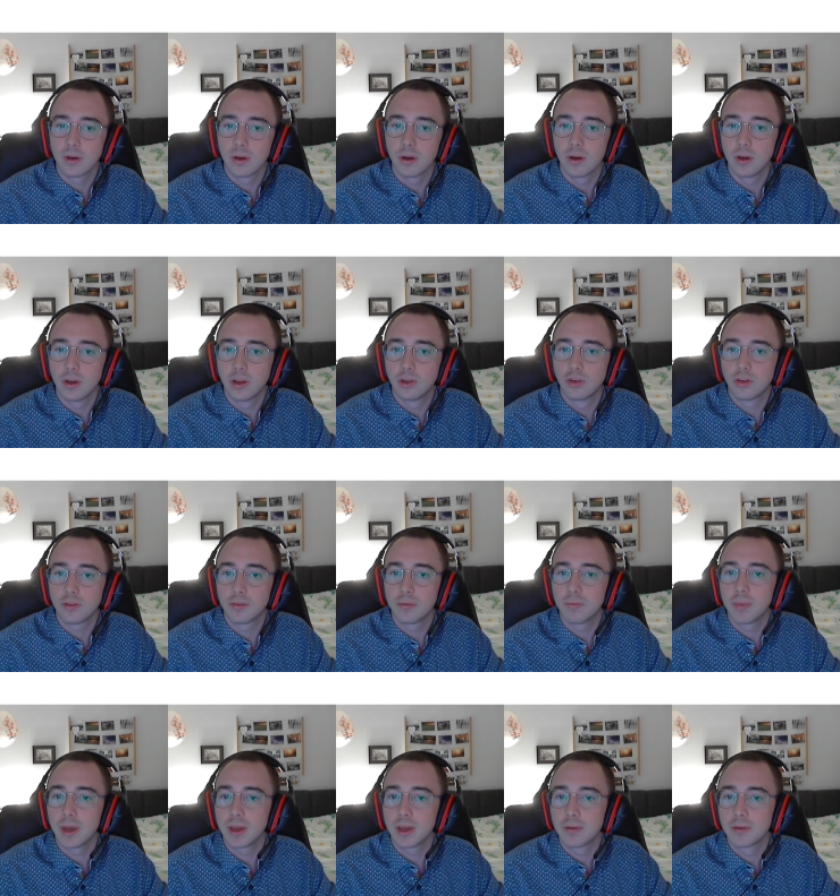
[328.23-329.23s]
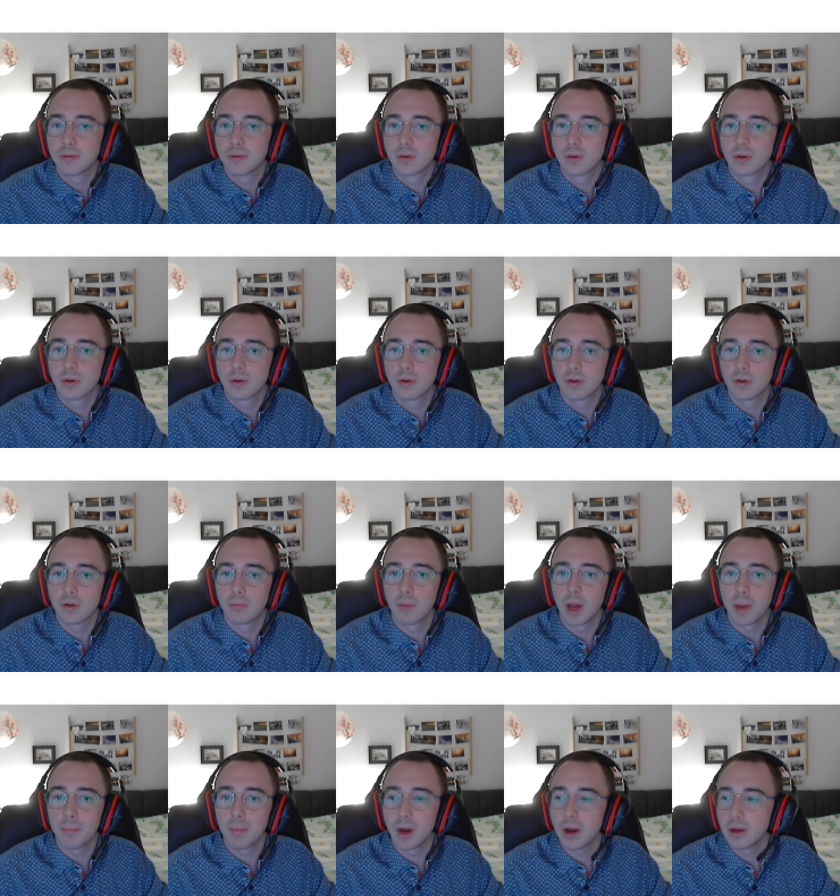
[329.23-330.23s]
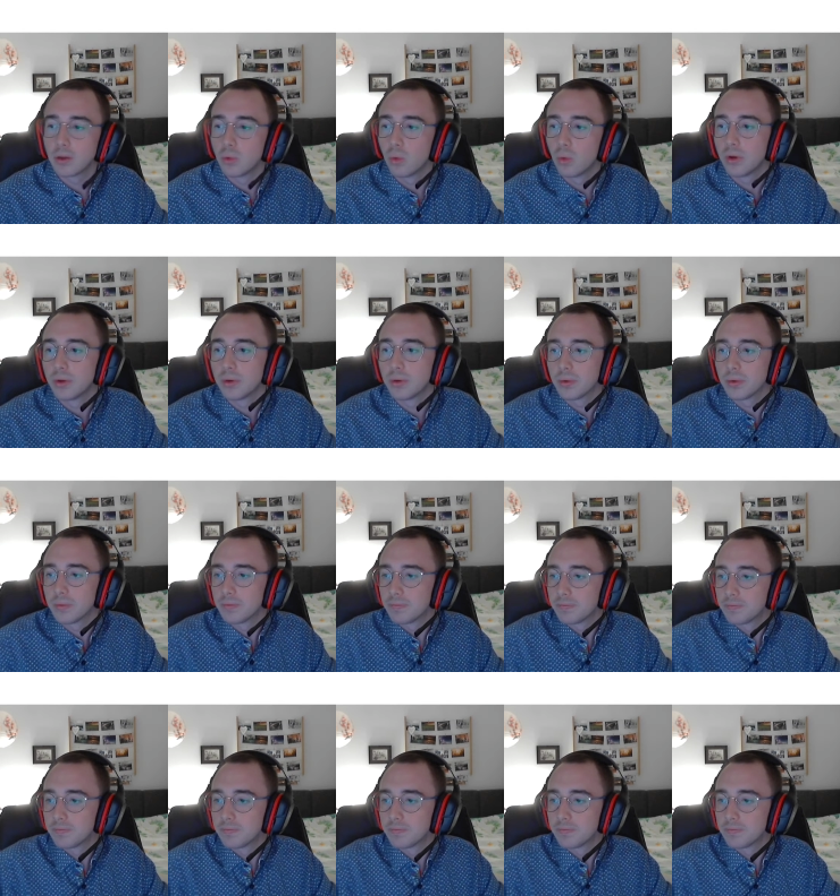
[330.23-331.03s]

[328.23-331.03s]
It just make my mind wander.